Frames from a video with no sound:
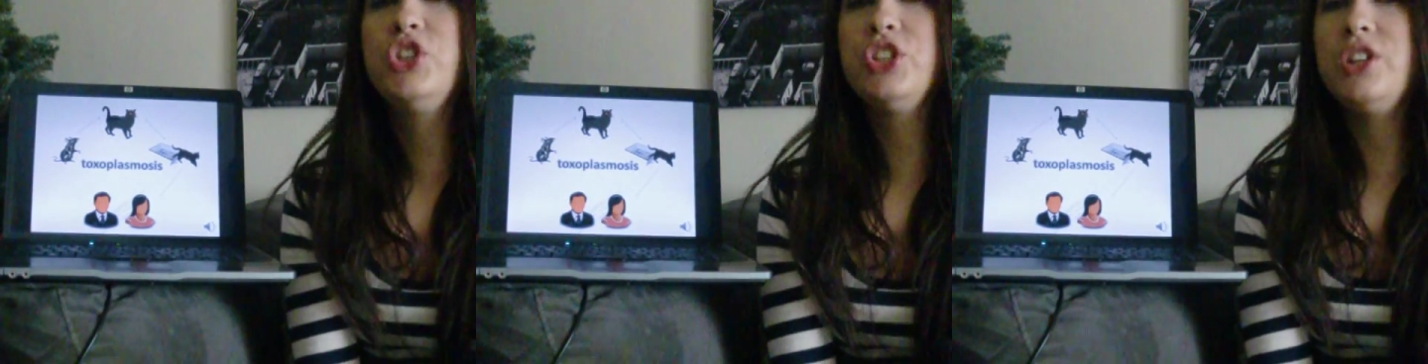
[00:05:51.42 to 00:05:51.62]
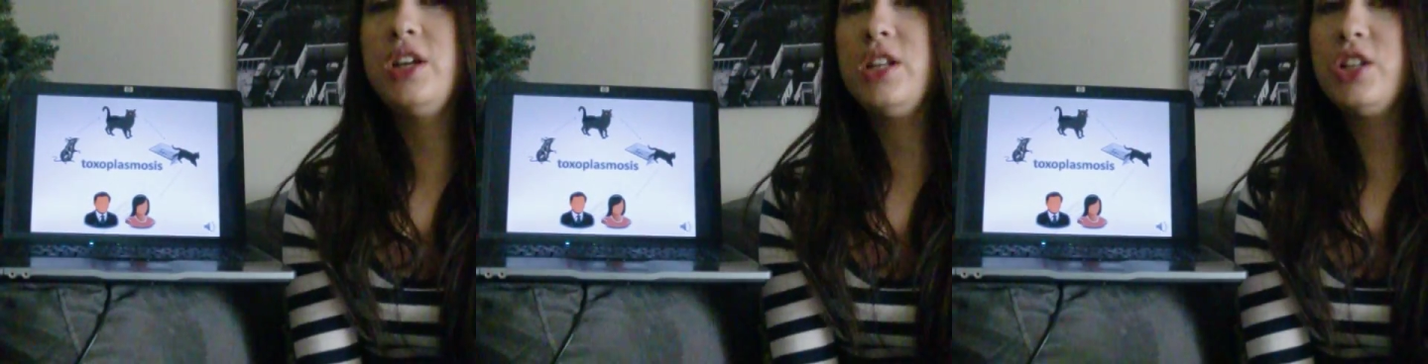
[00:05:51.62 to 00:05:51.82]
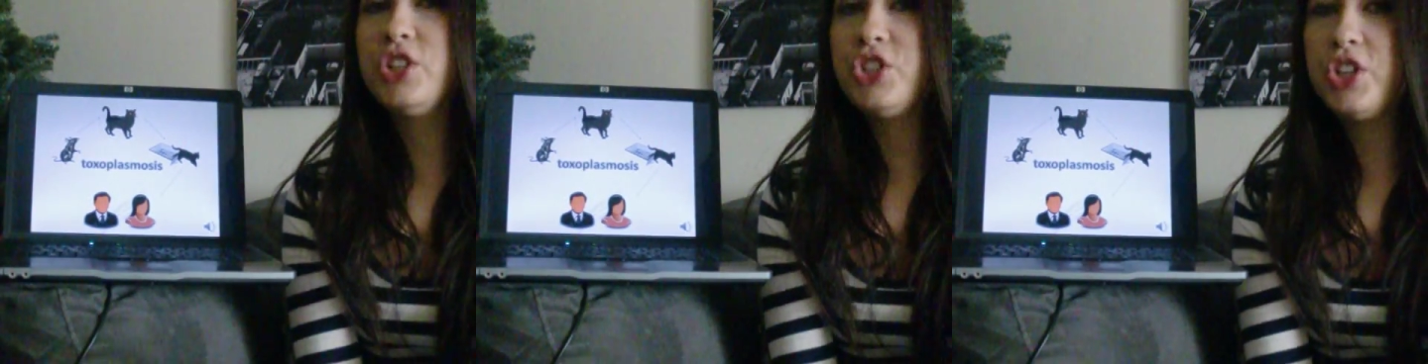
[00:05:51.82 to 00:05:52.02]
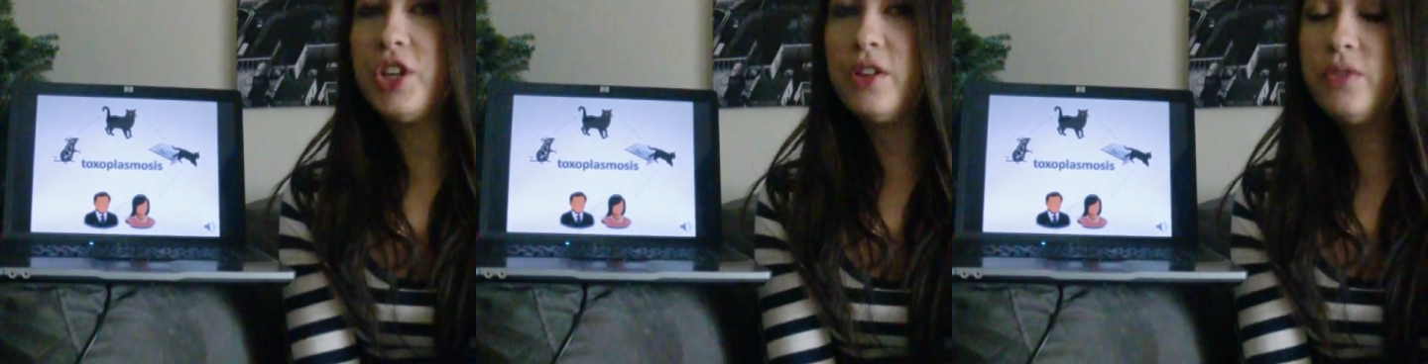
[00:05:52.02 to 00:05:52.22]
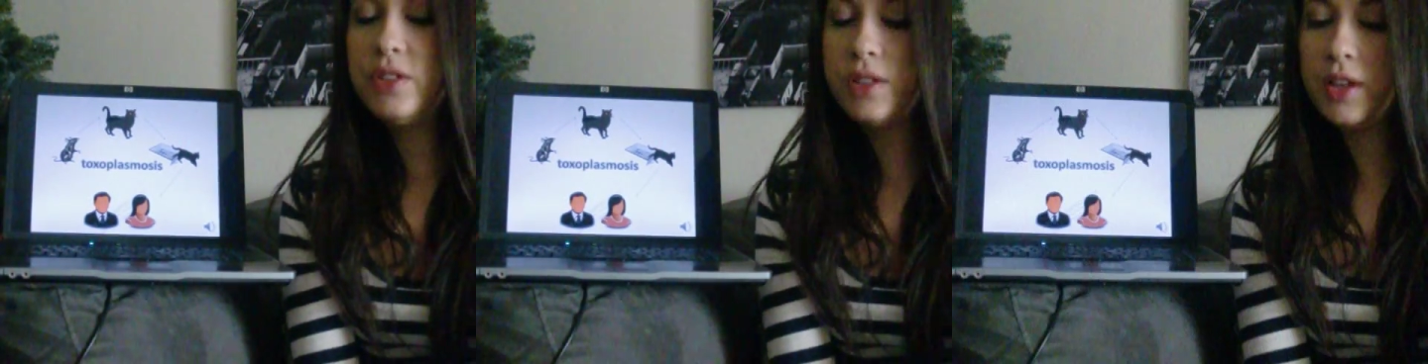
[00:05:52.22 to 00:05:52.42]
genetic
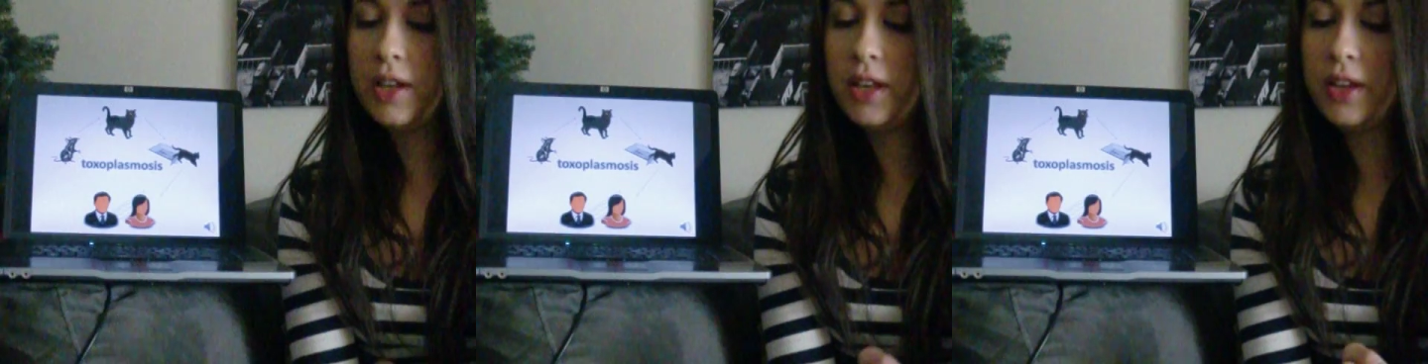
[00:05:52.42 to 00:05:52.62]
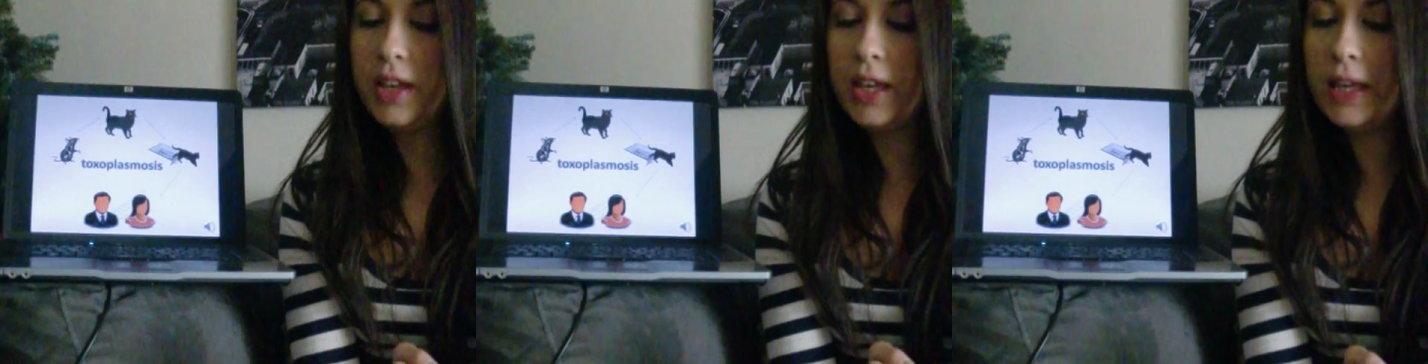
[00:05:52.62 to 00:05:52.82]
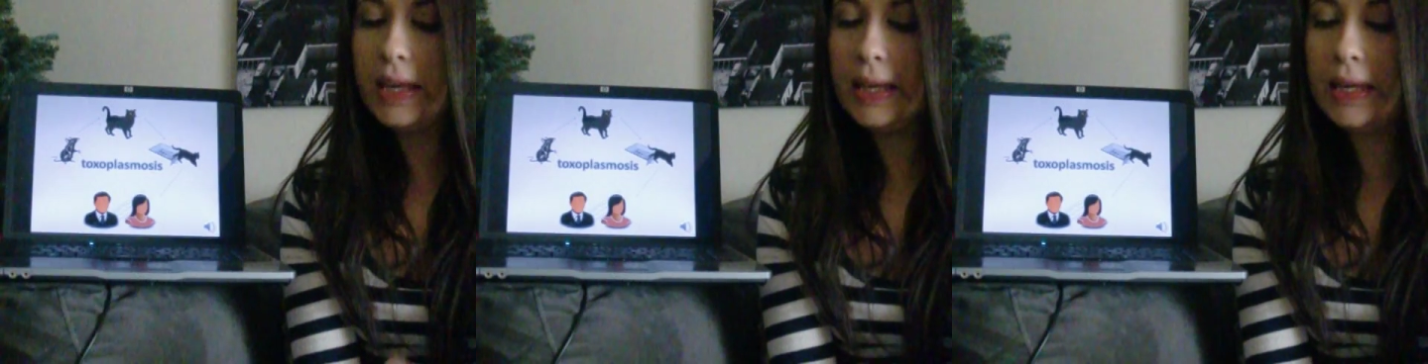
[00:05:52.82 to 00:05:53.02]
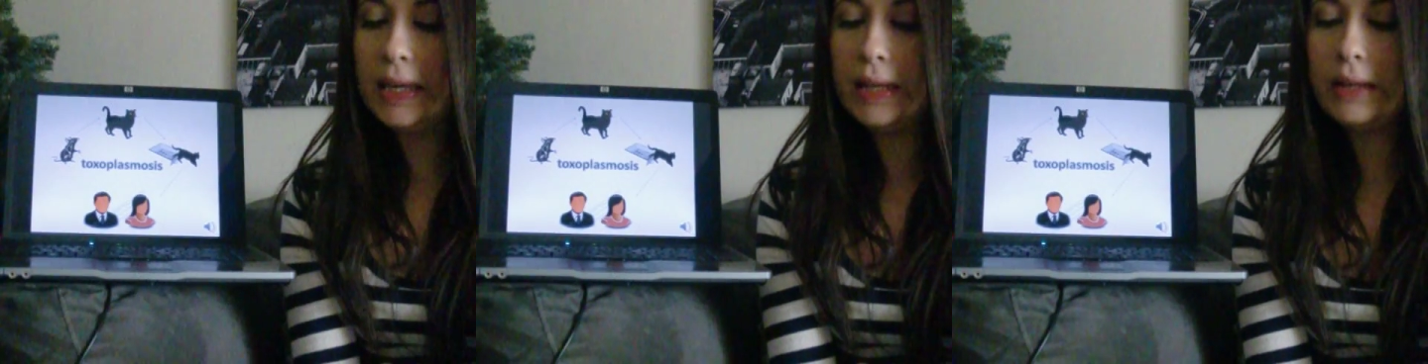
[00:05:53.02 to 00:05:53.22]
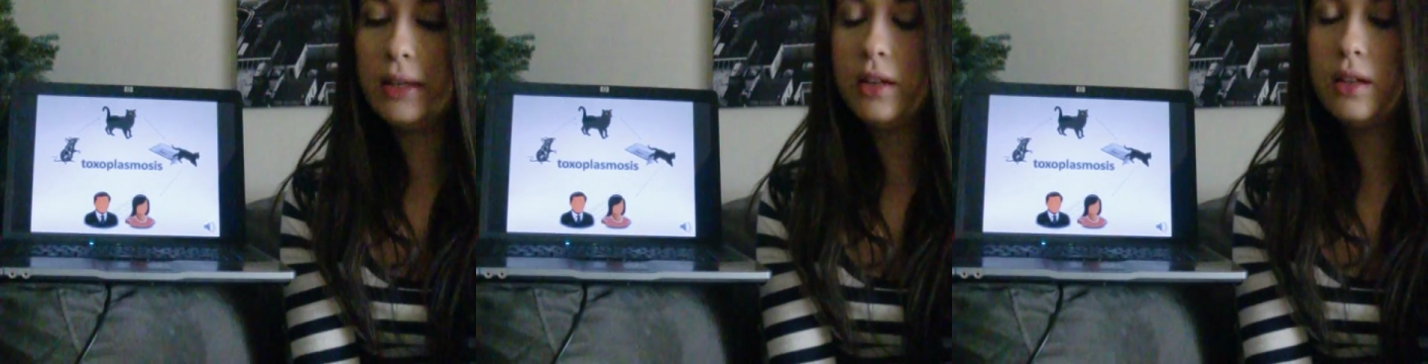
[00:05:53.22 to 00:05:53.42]
shift
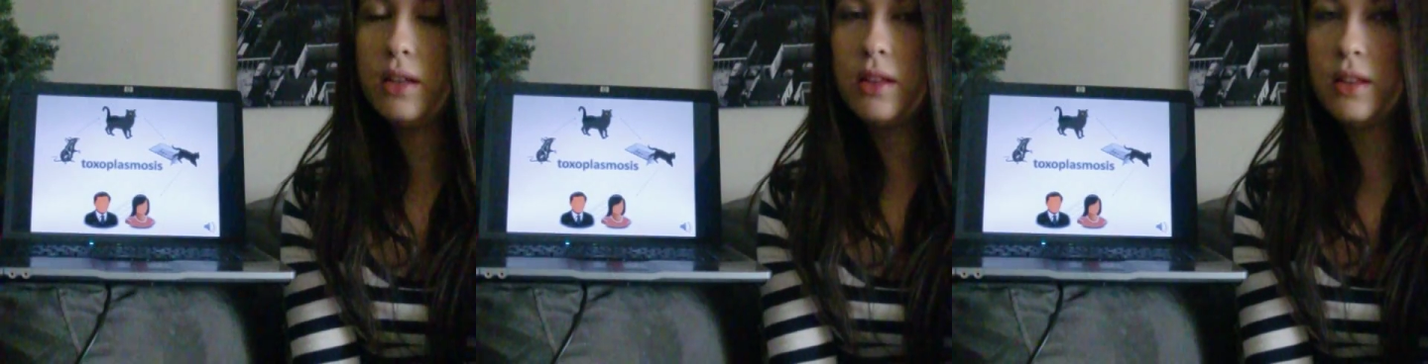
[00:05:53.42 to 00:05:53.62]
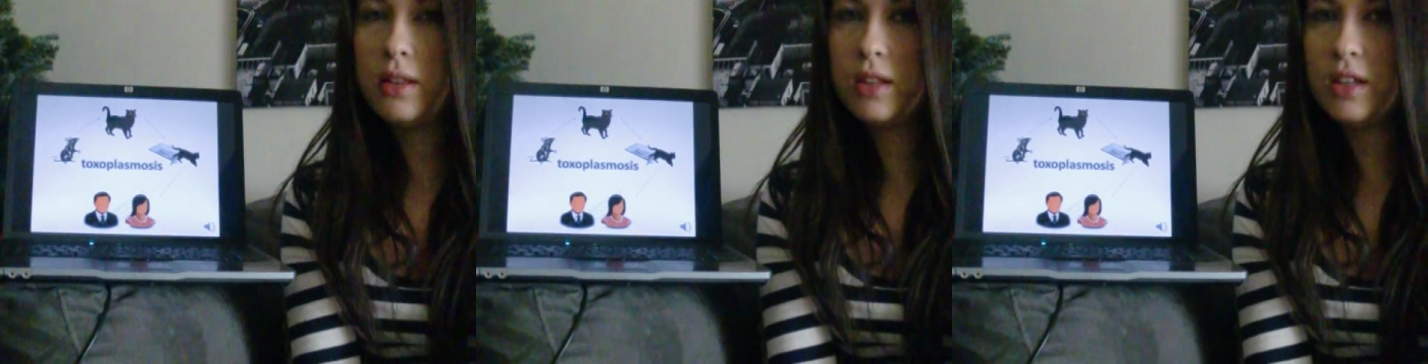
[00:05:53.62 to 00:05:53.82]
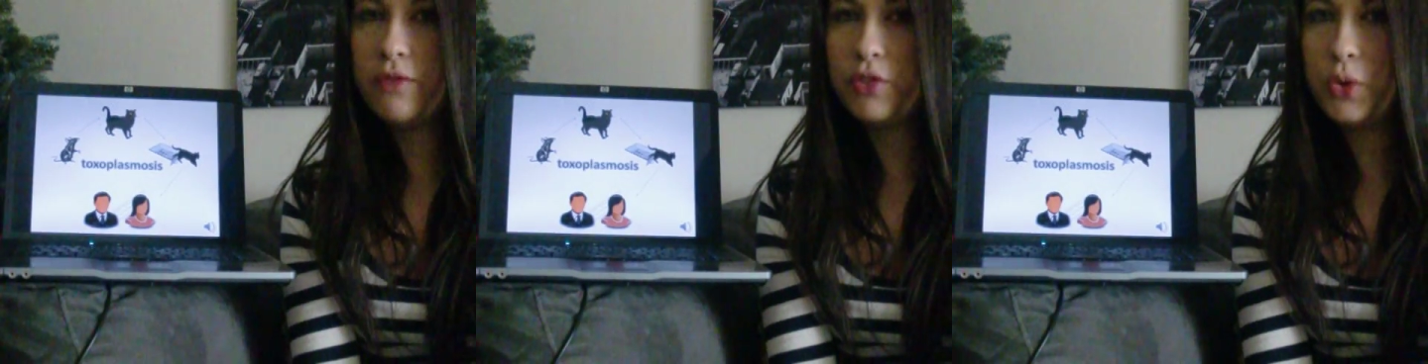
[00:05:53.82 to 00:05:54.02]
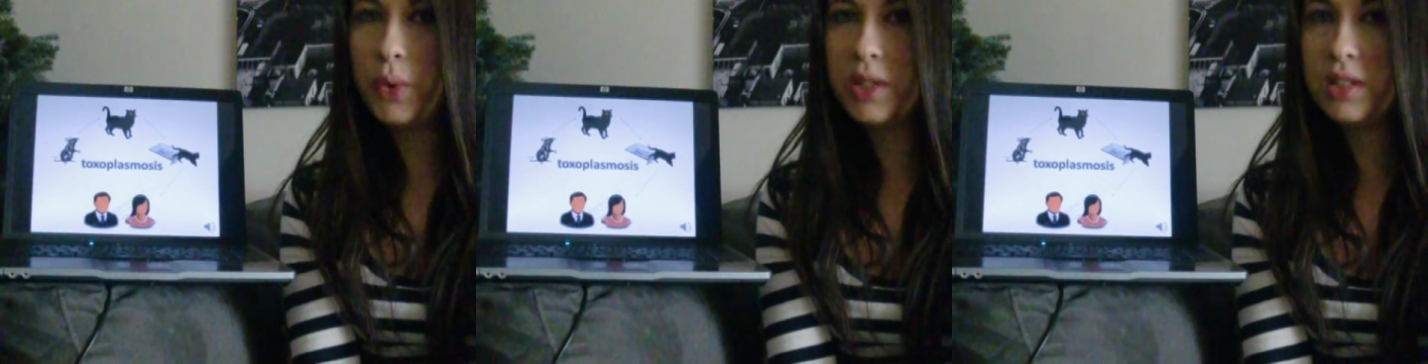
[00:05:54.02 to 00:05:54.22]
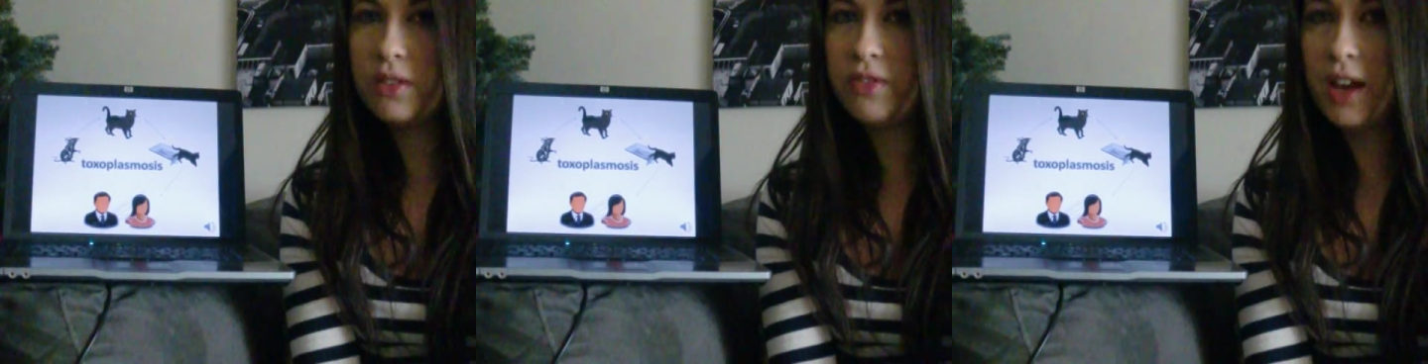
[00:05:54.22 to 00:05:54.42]
in the
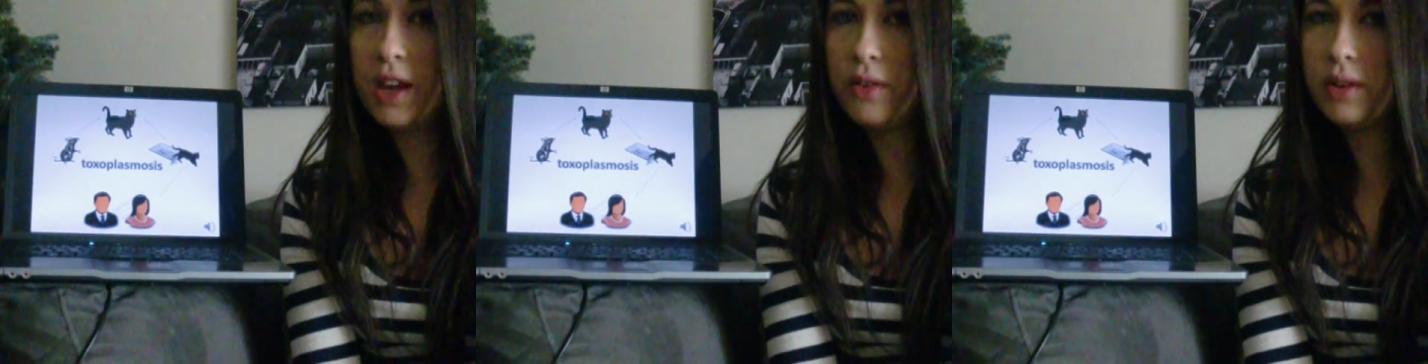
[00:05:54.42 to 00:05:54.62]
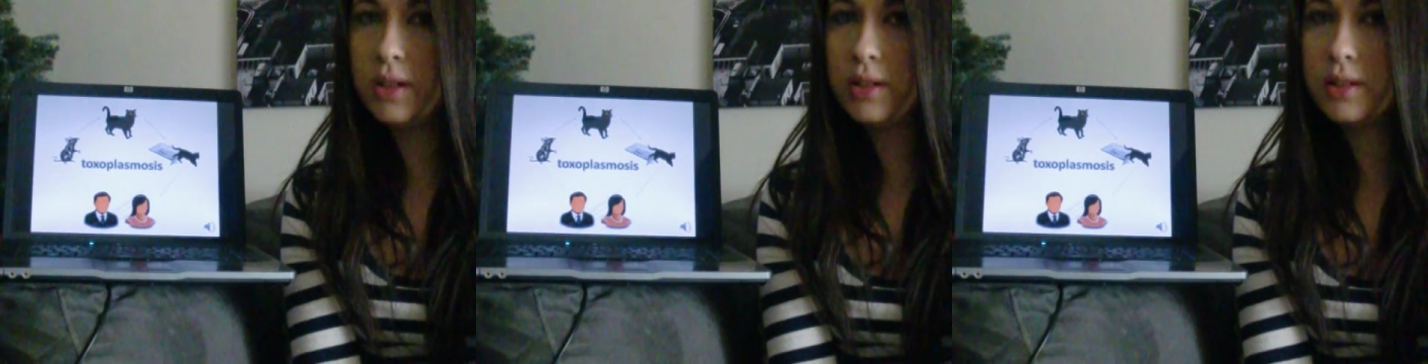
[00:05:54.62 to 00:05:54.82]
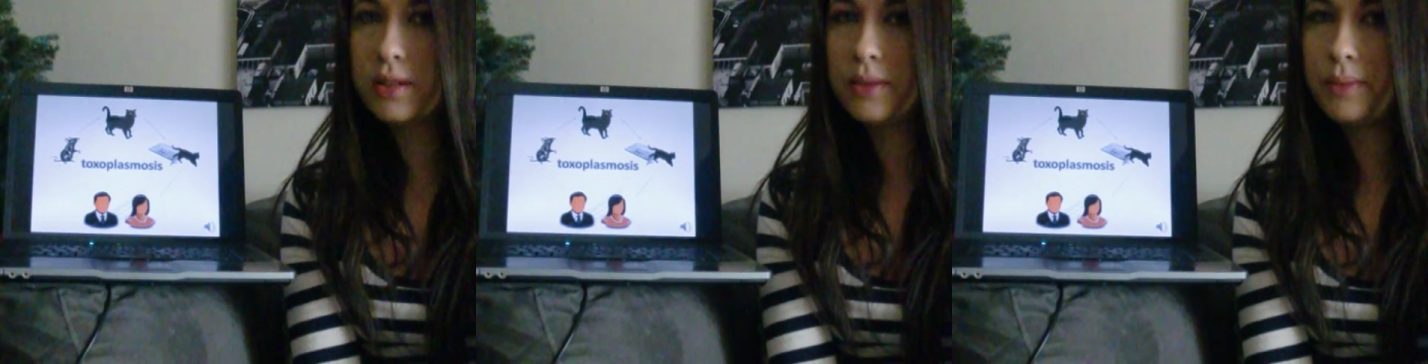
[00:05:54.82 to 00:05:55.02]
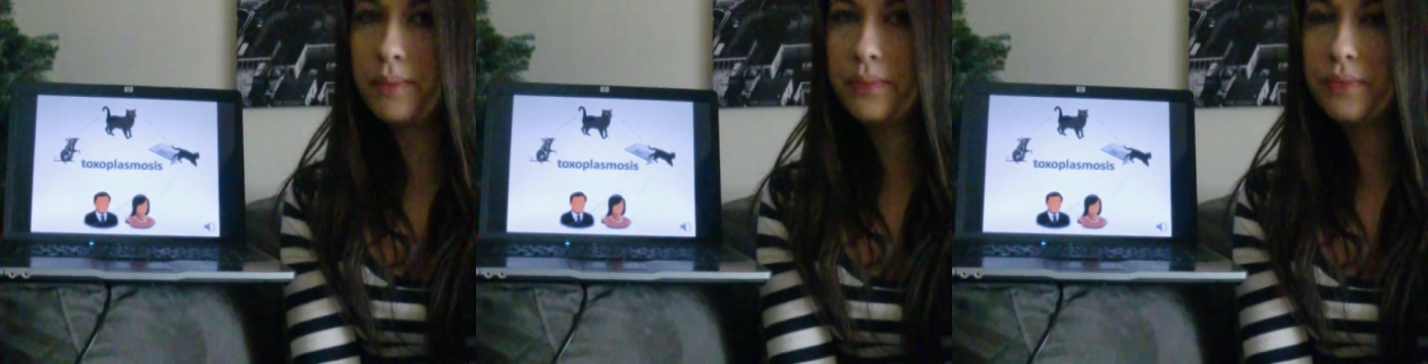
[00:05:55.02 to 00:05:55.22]
influenza virus.